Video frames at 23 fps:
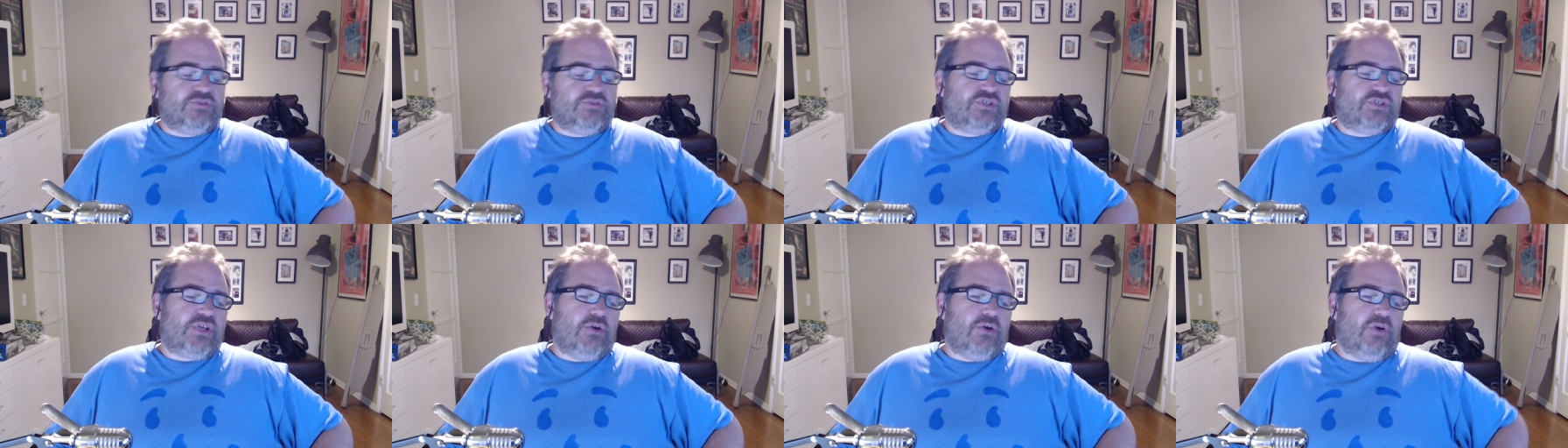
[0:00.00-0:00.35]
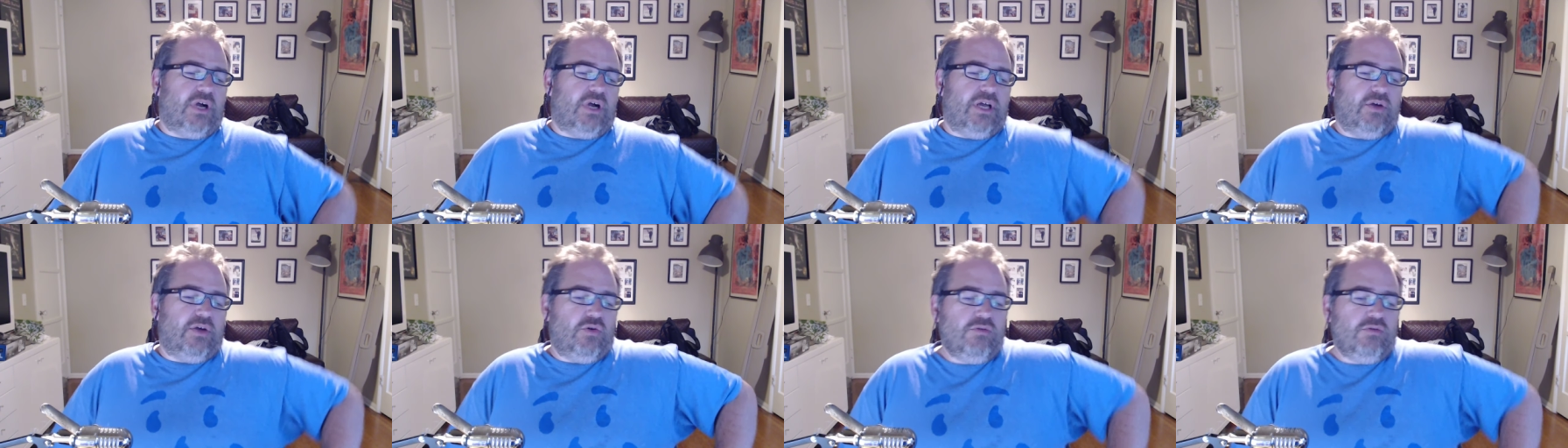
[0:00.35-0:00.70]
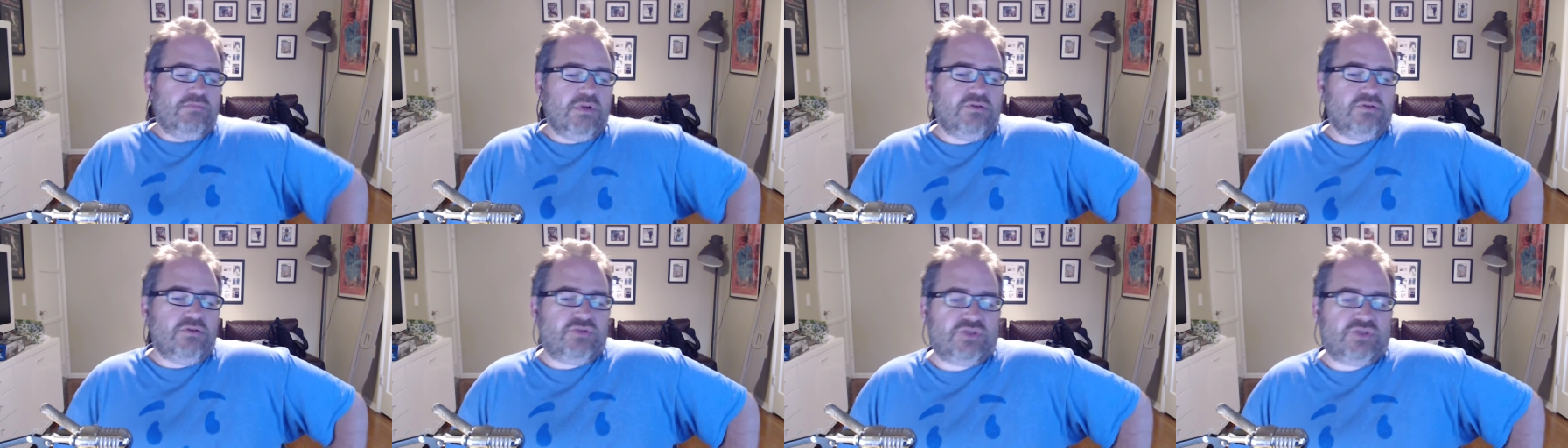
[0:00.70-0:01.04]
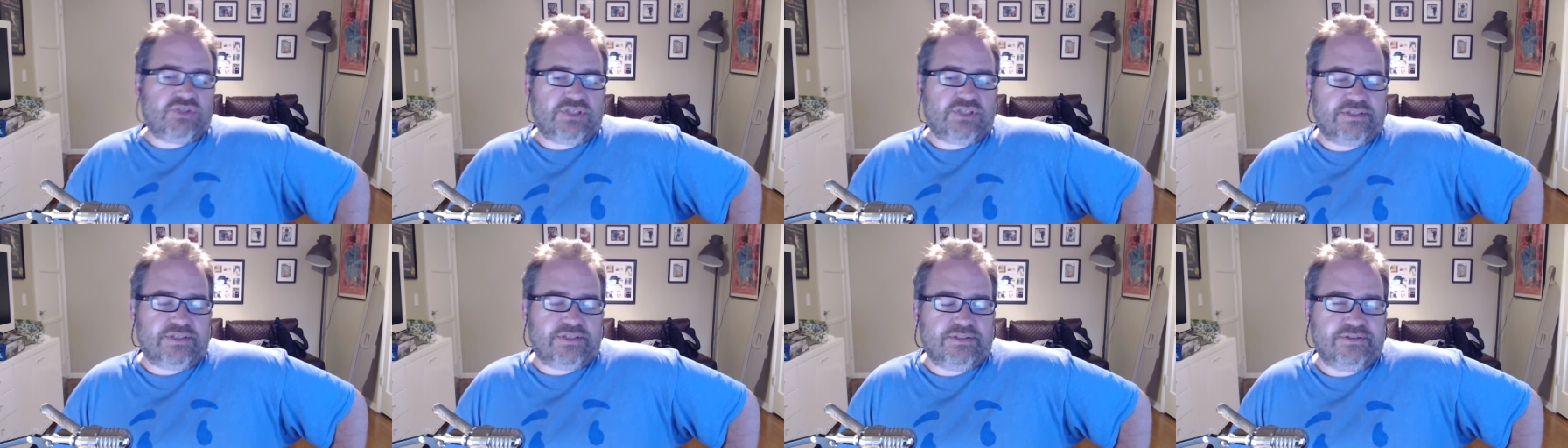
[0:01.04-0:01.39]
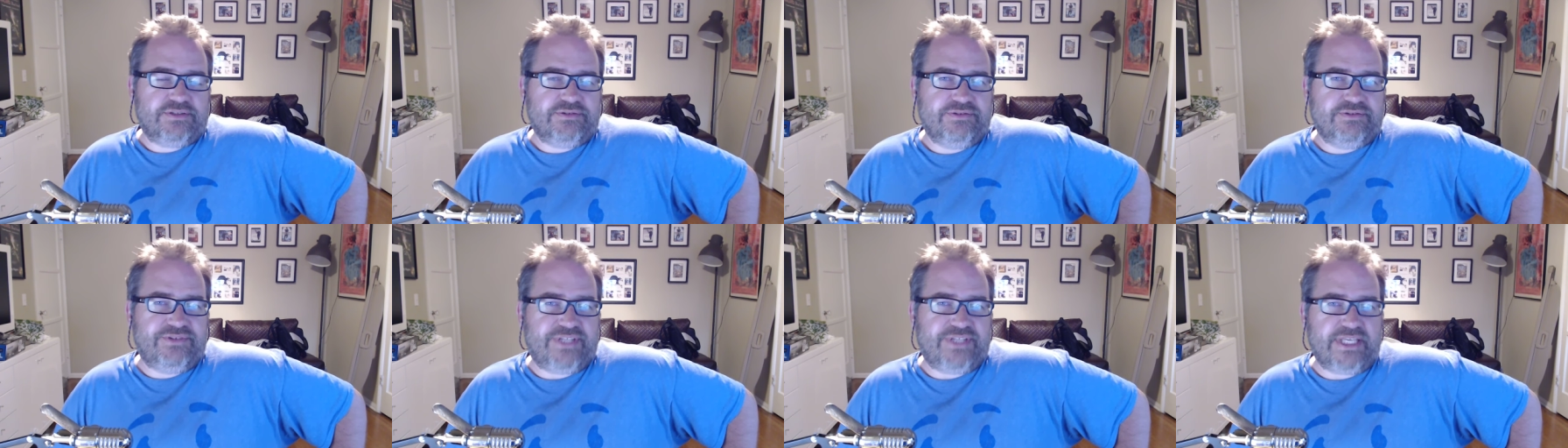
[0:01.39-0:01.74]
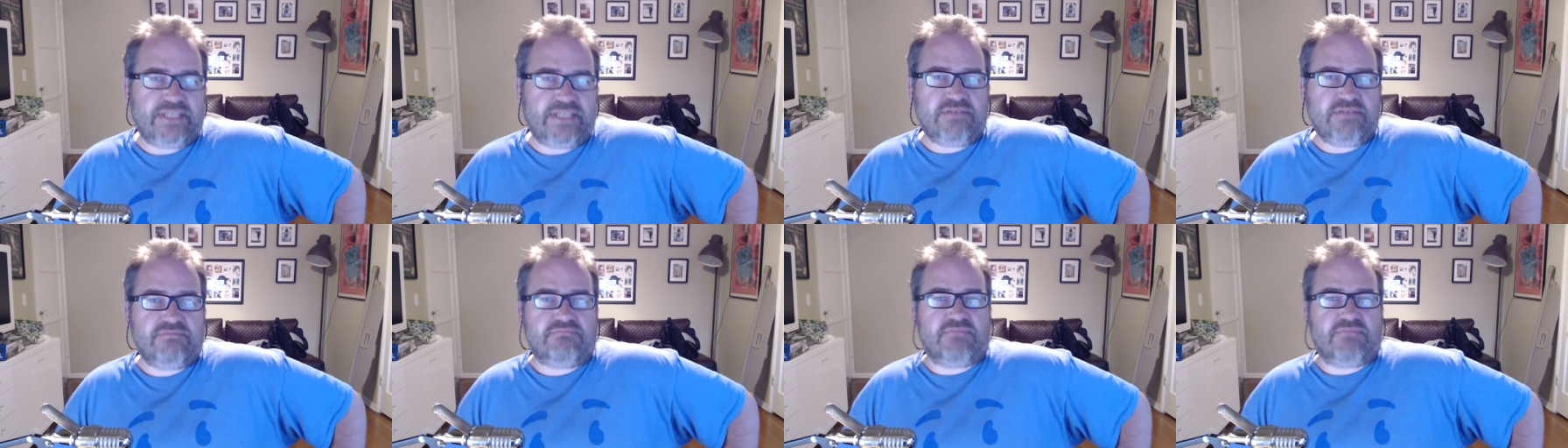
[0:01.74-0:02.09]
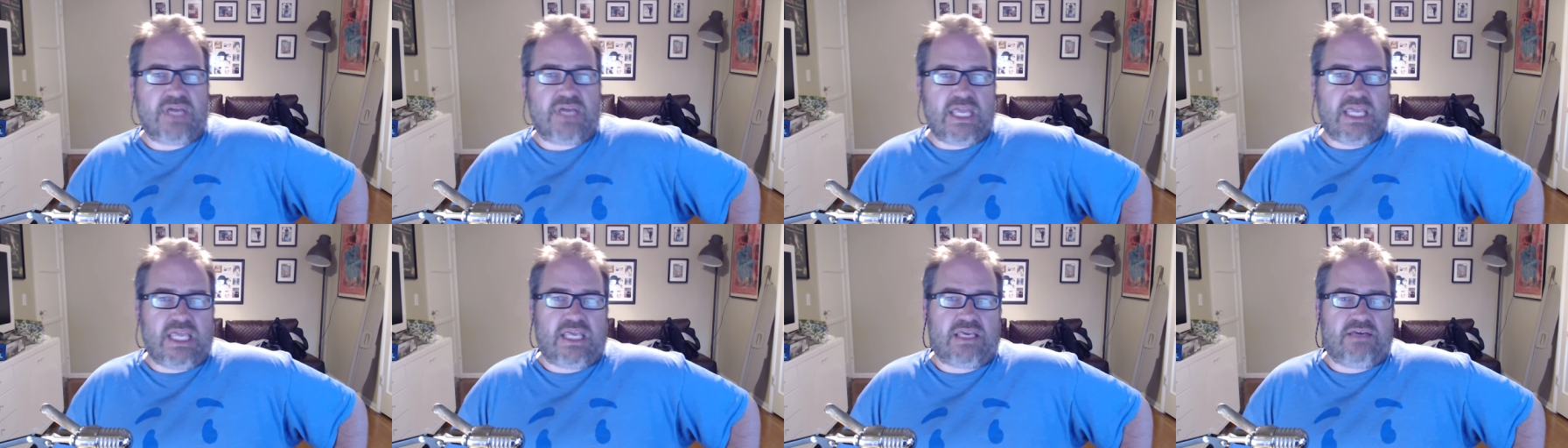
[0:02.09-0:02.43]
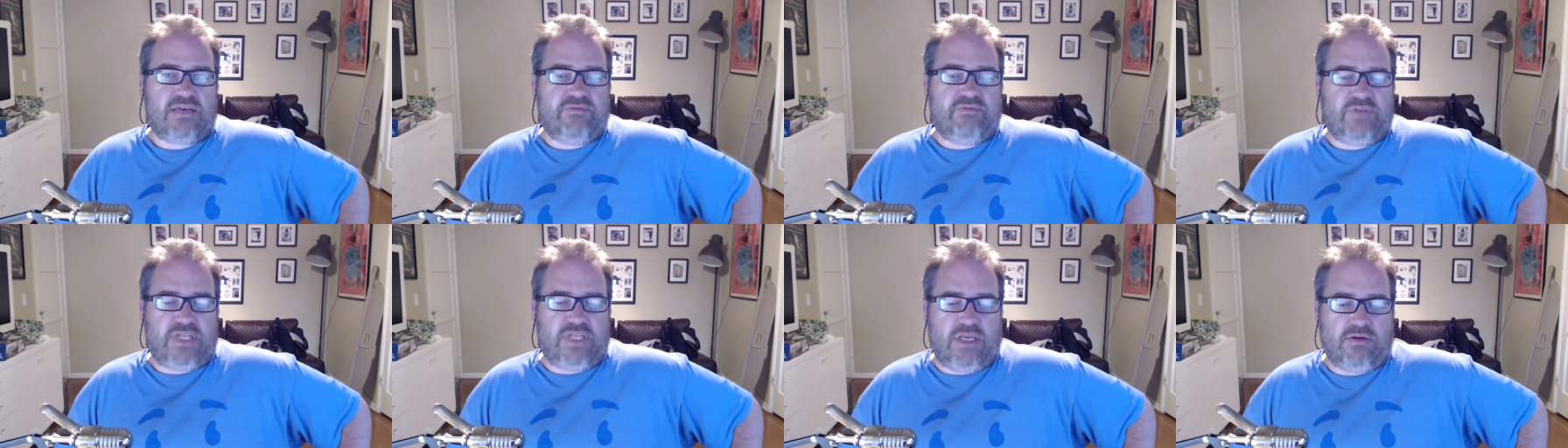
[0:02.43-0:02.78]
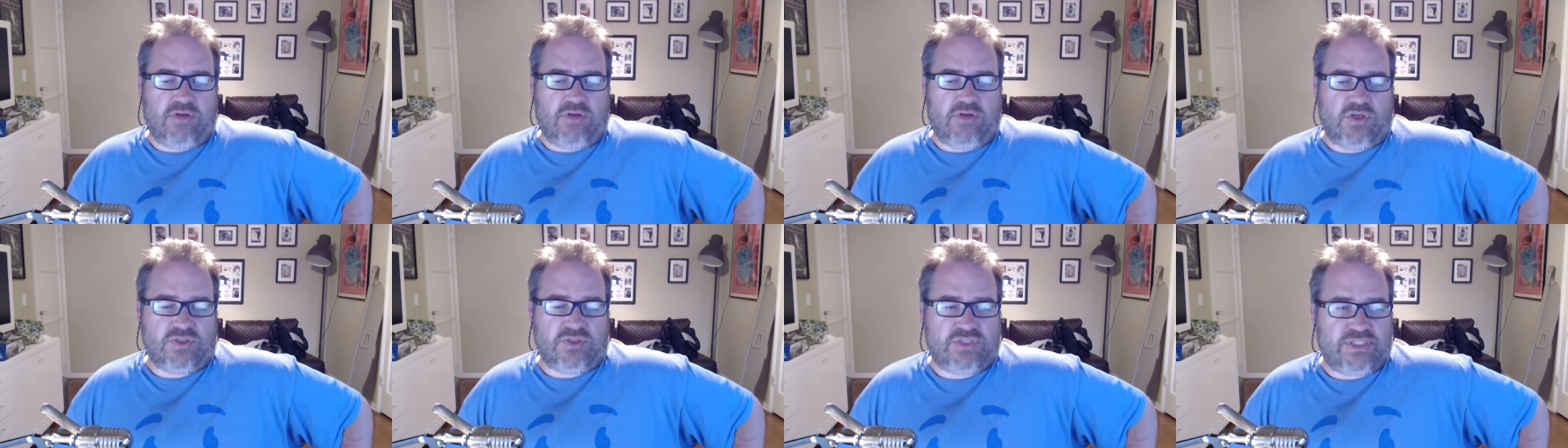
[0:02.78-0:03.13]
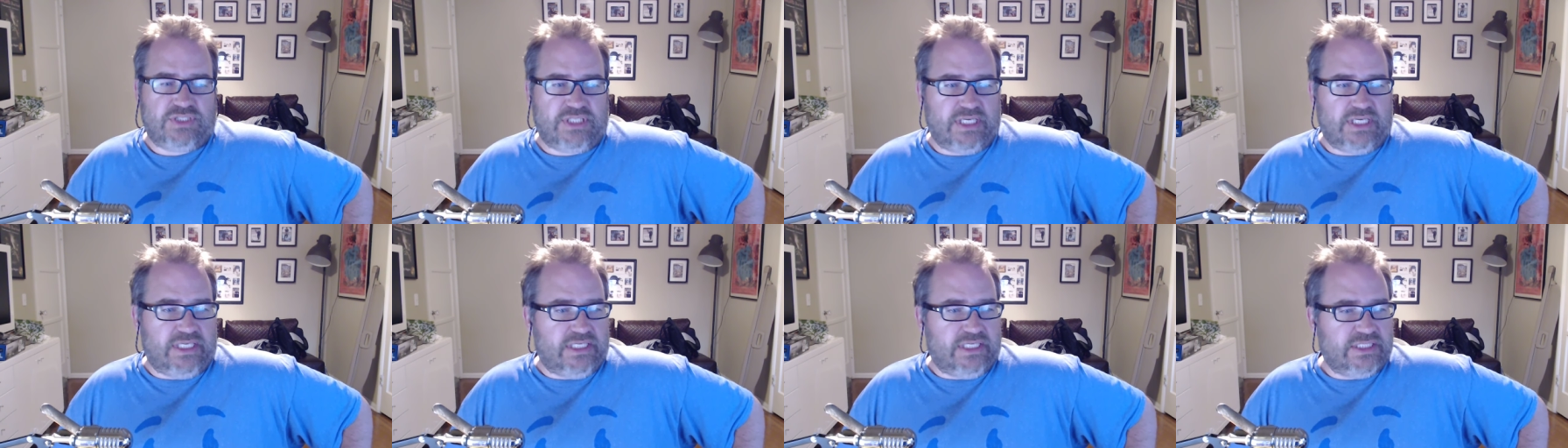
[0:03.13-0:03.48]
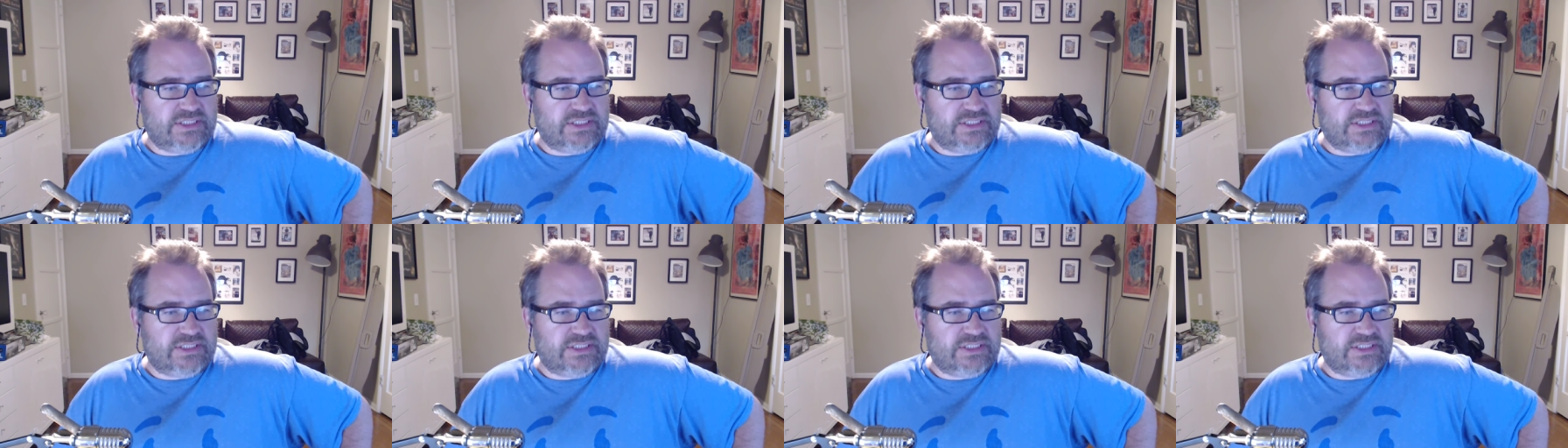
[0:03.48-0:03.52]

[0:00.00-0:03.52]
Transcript: so I almost didn't make a video log today.